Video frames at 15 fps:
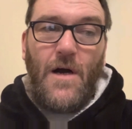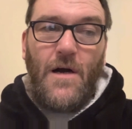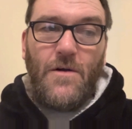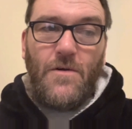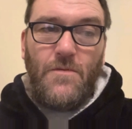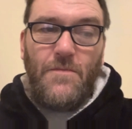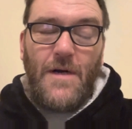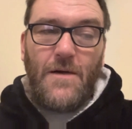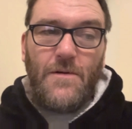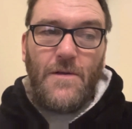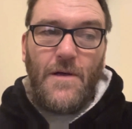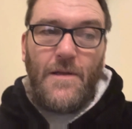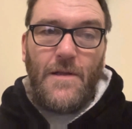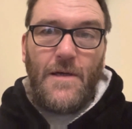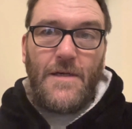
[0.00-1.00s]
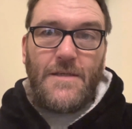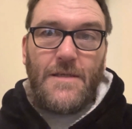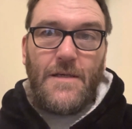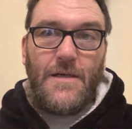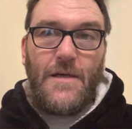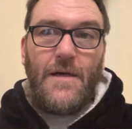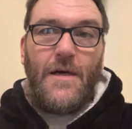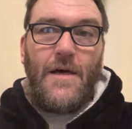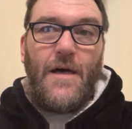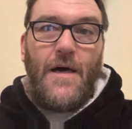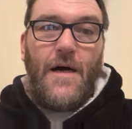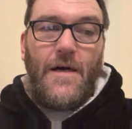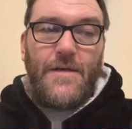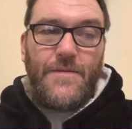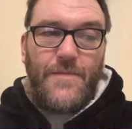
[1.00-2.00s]
I'll come back online later.
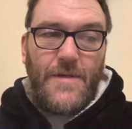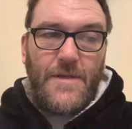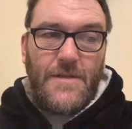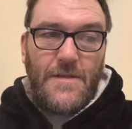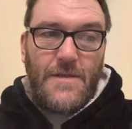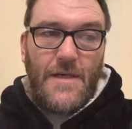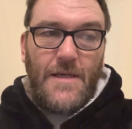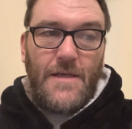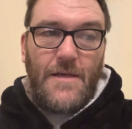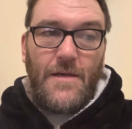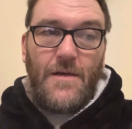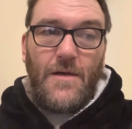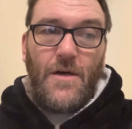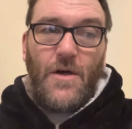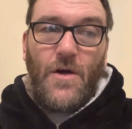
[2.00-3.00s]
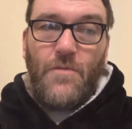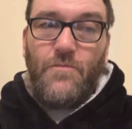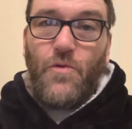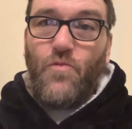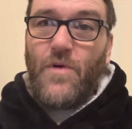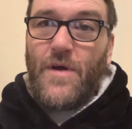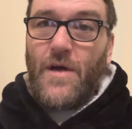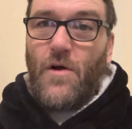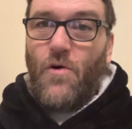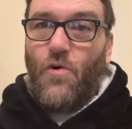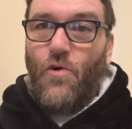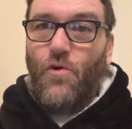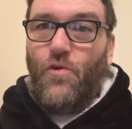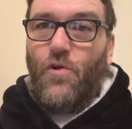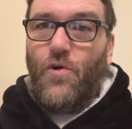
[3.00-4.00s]
I'll speak to you then. But
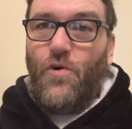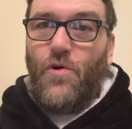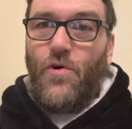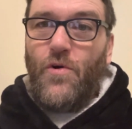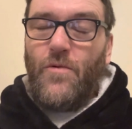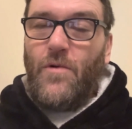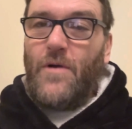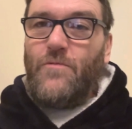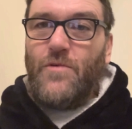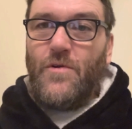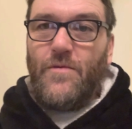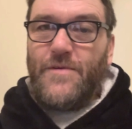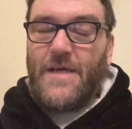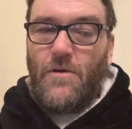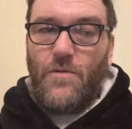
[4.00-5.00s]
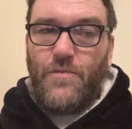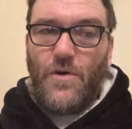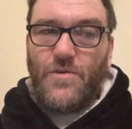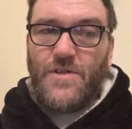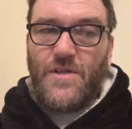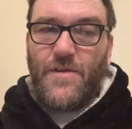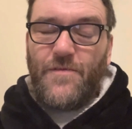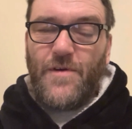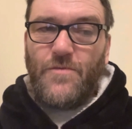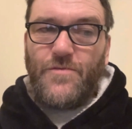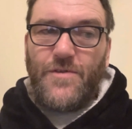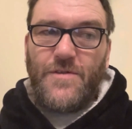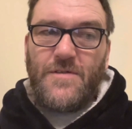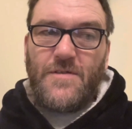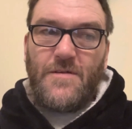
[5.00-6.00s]
we're now approaching
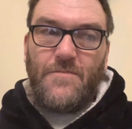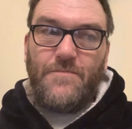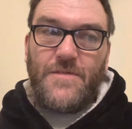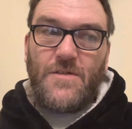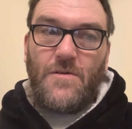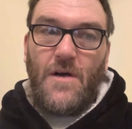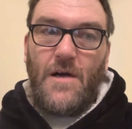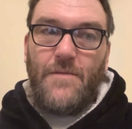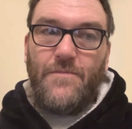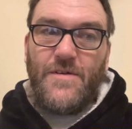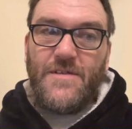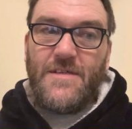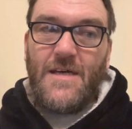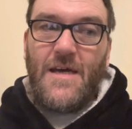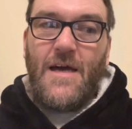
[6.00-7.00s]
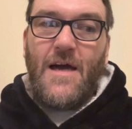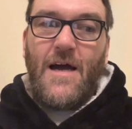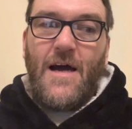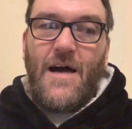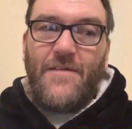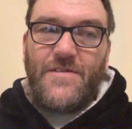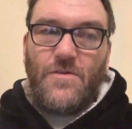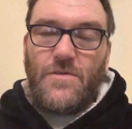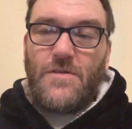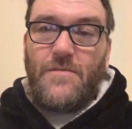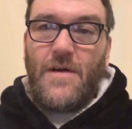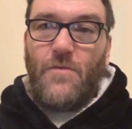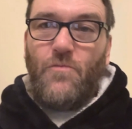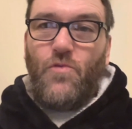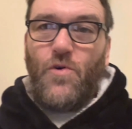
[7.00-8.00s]
300 subscribers. I've stuck to
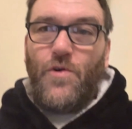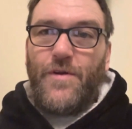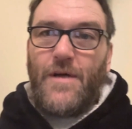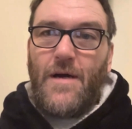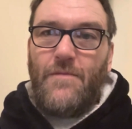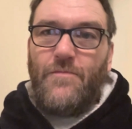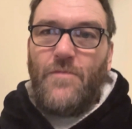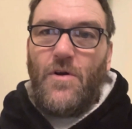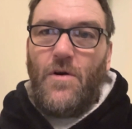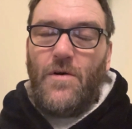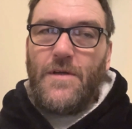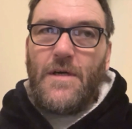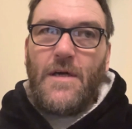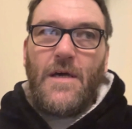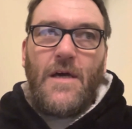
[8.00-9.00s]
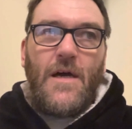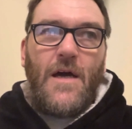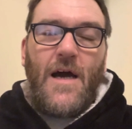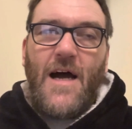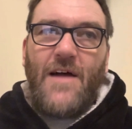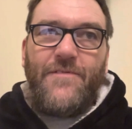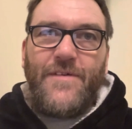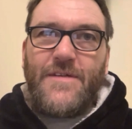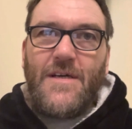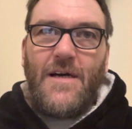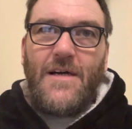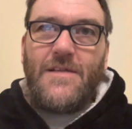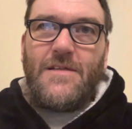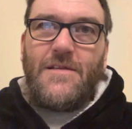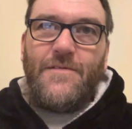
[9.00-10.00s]
my word. I'm not
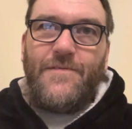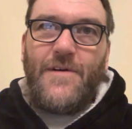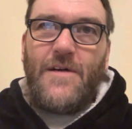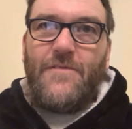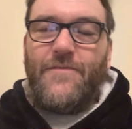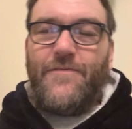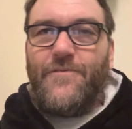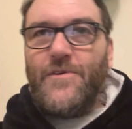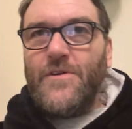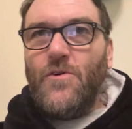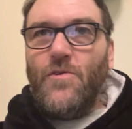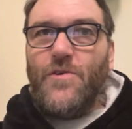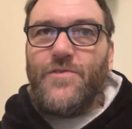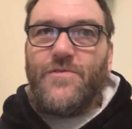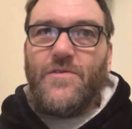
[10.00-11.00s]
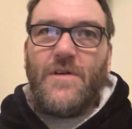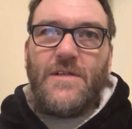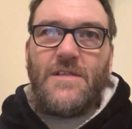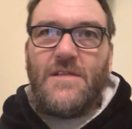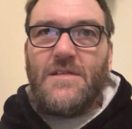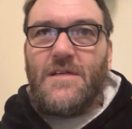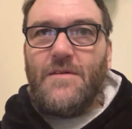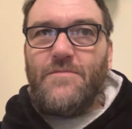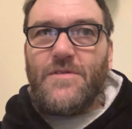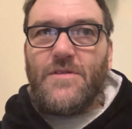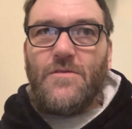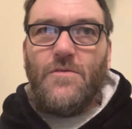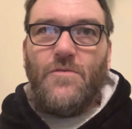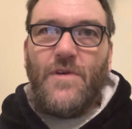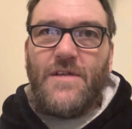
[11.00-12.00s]
advertising the fact free horse racing tips and
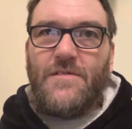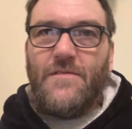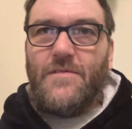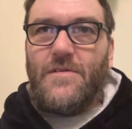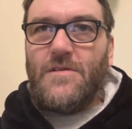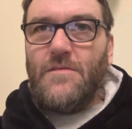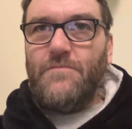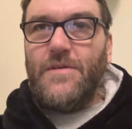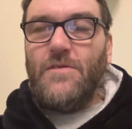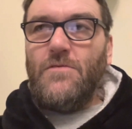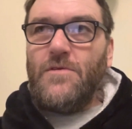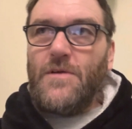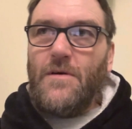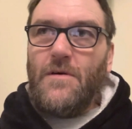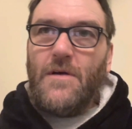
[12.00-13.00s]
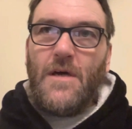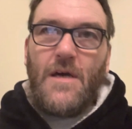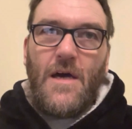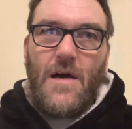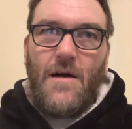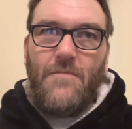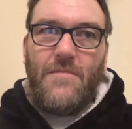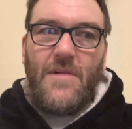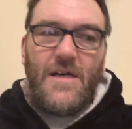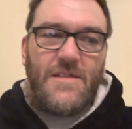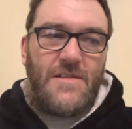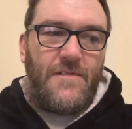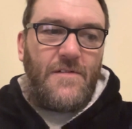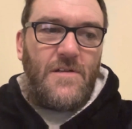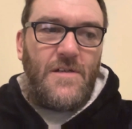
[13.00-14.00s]
all the rest of it to build a
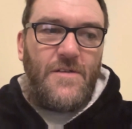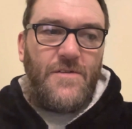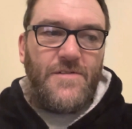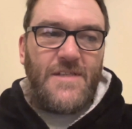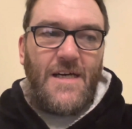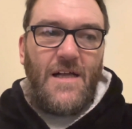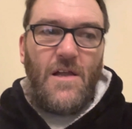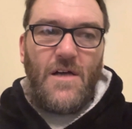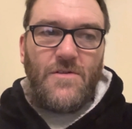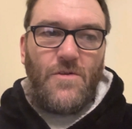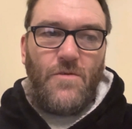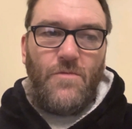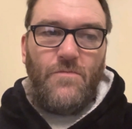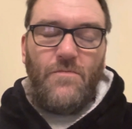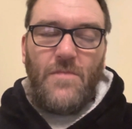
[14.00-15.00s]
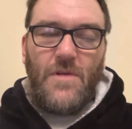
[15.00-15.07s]
massive clientele.